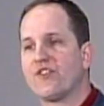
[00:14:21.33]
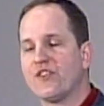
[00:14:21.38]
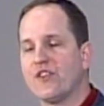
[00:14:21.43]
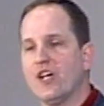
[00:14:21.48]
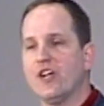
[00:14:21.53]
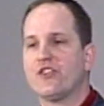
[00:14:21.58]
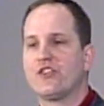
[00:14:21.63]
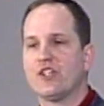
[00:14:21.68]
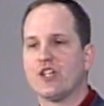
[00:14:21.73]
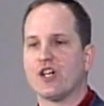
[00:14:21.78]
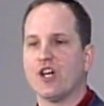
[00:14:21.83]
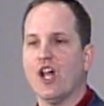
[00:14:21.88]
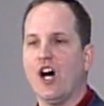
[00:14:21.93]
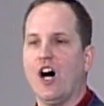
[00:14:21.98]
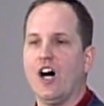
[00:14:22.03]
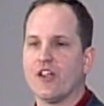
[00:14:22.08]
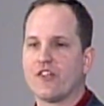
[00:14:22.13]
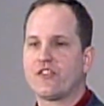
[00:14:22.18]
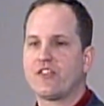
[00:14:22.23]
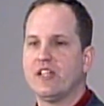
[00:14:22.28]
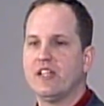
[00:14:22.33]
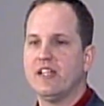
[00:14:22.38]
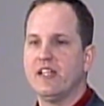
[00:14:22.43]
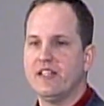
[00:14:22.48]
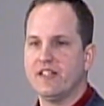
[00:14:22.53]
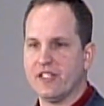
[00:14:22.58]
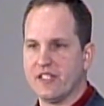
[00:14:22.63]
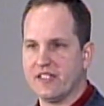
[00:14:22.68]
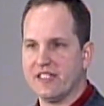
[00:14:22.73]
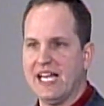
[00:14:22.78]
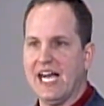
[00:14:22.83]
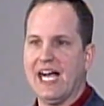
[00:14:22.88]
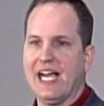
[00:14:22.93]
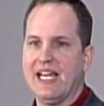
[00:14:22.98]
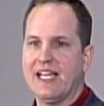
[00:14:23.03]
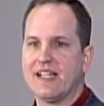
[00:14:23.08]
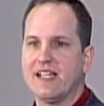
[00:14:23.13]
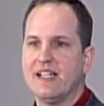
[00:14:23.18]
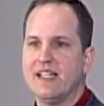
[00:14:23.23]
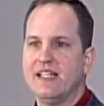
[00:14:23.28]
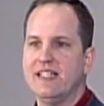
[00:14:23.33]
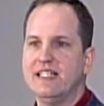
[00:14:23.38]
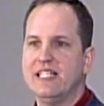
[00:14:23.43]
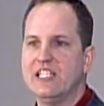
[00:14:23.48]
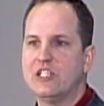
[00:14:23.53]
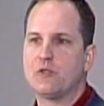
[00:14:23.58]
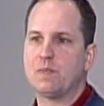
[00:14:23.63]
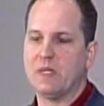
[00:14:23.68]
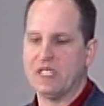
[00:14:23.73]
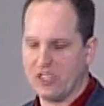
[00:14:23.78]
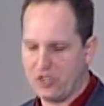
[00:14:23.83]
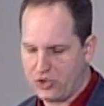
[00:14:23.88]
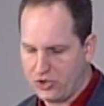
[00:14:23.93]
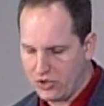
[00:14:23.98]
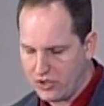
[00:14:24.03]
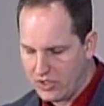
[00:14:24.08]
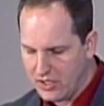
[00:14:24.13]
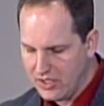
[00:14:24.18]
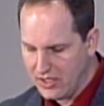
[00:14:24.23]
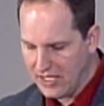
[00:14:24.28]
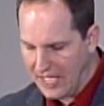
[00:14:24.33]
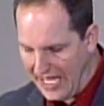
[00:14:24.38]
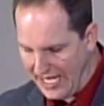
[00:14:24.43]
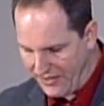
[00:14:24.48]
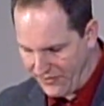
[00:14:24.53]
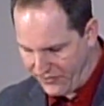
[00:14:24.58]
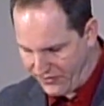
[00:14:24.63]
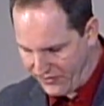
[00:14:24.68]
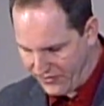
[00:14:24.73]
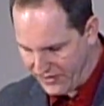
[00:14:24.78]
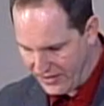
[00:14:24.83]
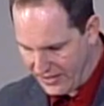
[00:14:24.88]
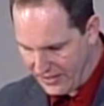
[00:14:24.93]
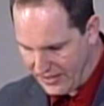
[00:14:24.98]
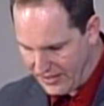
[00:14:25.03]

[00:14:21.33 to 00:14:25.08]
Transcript: for those that are lost and that are dying and need spiritual life.